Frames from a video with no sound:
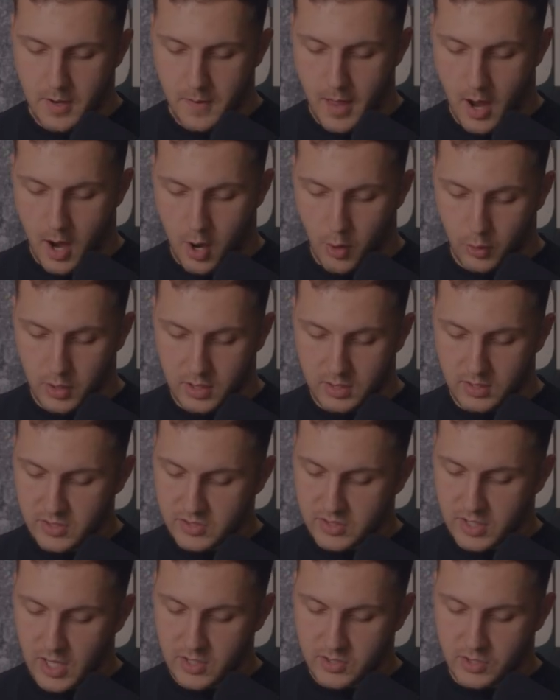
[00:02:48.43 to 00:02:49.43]
Now, in
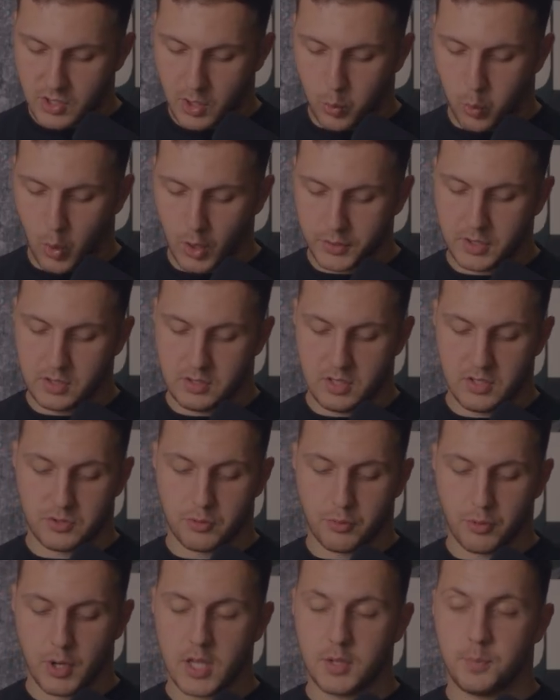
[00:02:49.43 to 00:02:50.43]
this case, quantity is
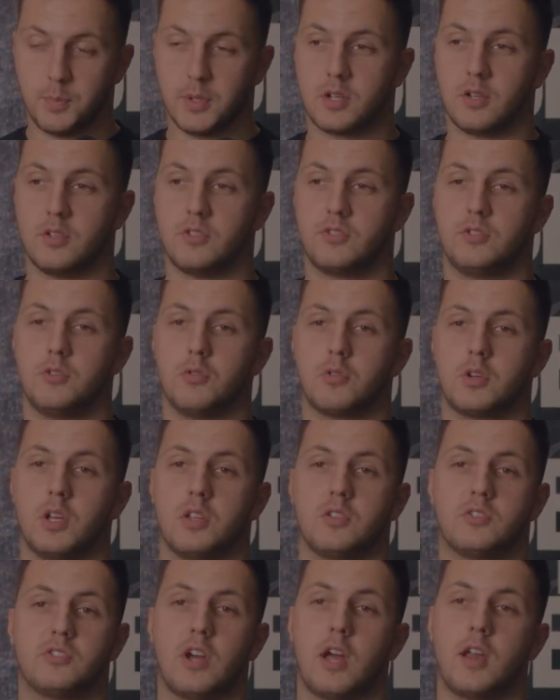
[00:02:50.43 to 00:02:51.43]
great because you
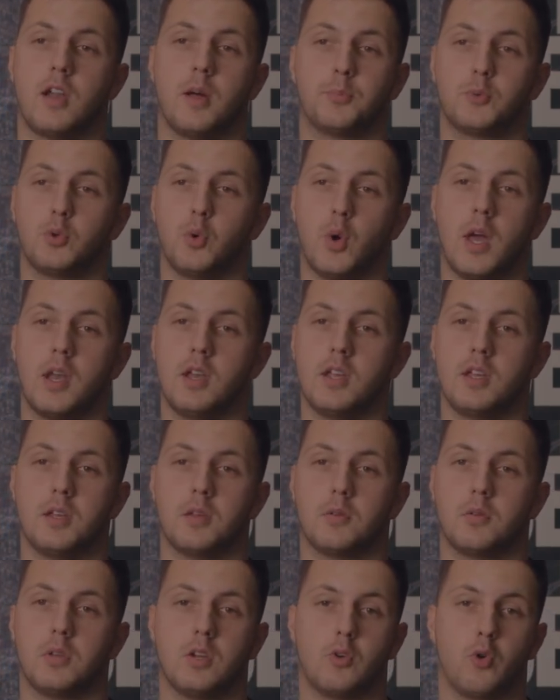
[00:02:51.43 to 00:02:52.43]
can sign up to
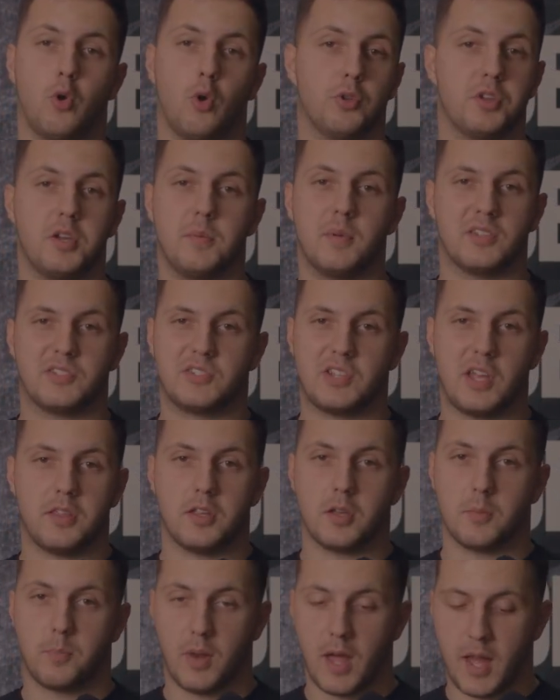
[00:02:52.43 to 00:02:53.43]
any cold email
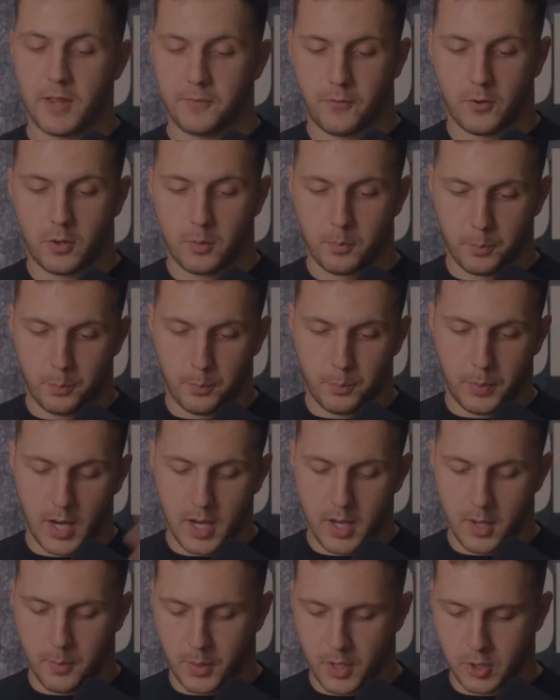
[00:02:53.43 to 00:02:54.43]
sending platform,
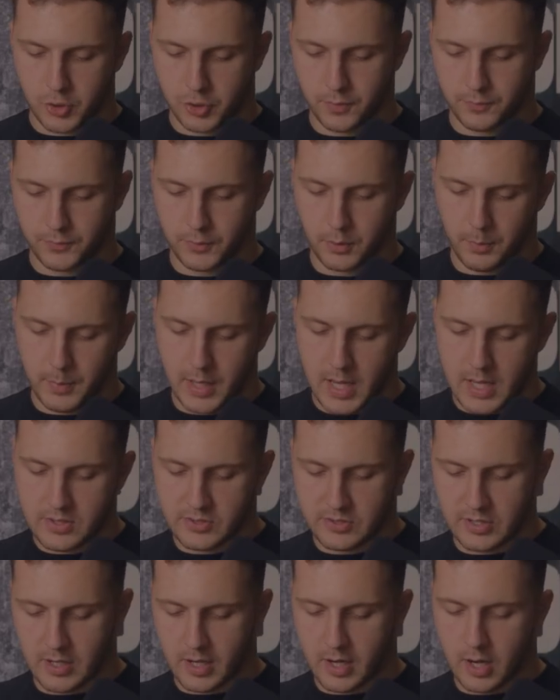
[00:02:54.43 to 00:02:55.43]
buy a bunch of
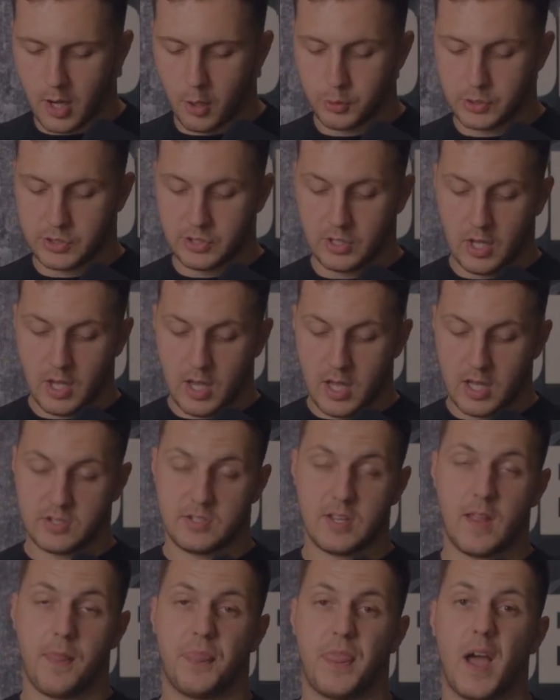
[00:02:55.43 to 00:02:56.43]
domains and accounts, and
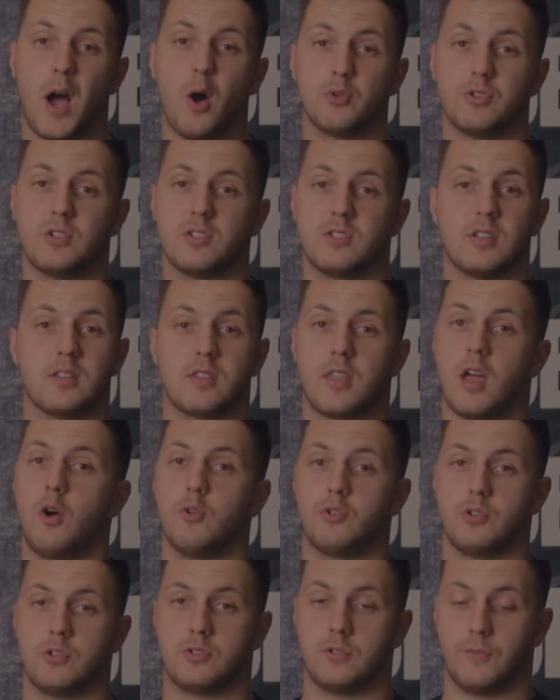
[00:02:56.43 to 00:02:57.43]
send thousands and
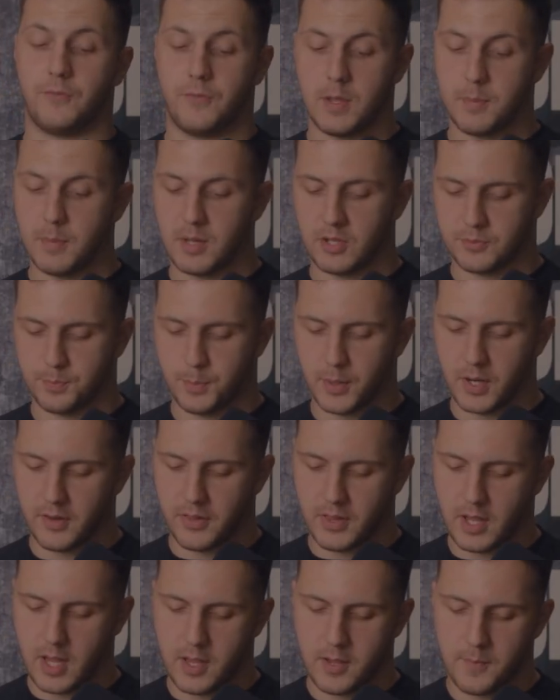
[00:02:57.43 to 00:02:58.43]
thousands of emails per
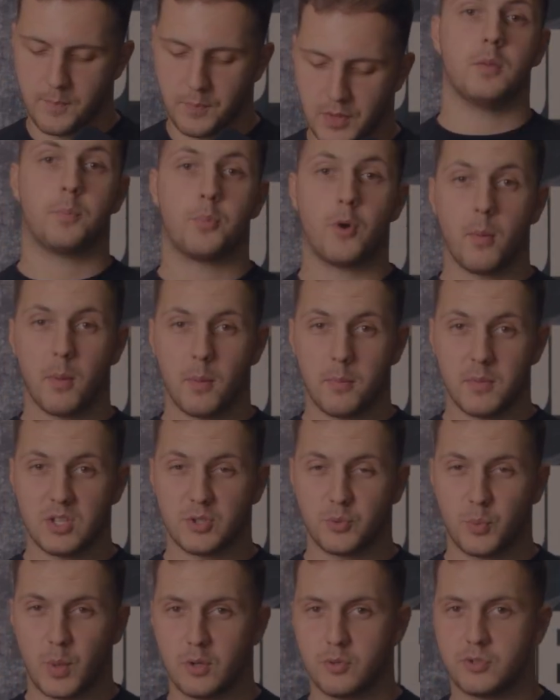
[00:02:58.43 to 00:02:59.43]
day. The problem
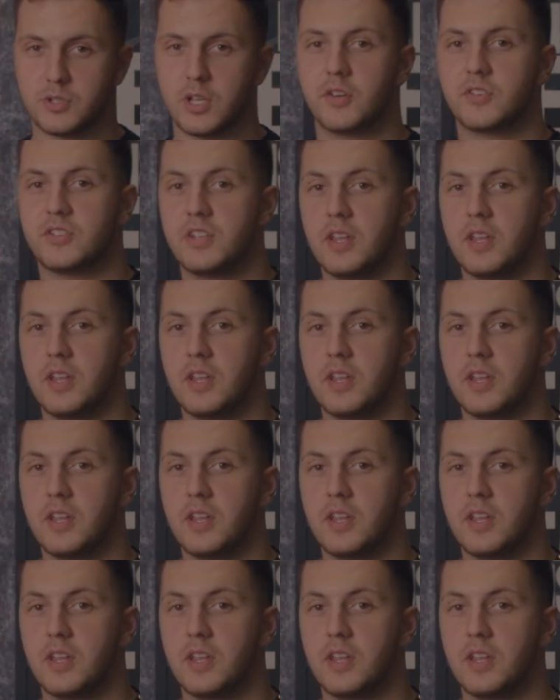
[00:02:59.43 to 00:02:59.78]
is when you start